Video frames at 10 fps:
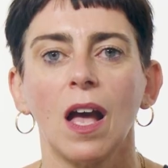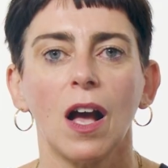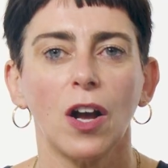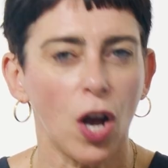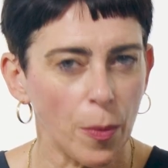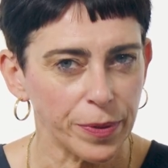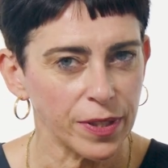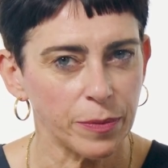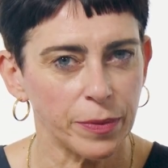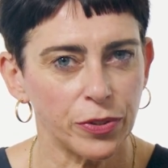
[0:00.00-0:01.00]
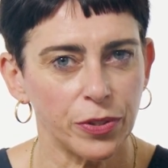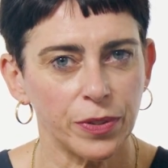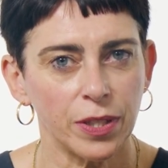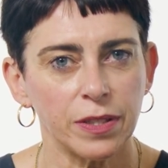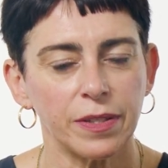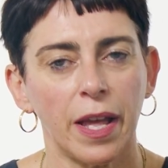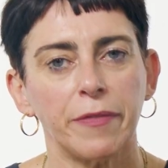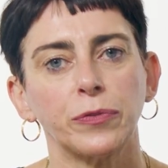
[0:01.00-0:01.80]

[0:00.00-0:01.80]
Composite materials have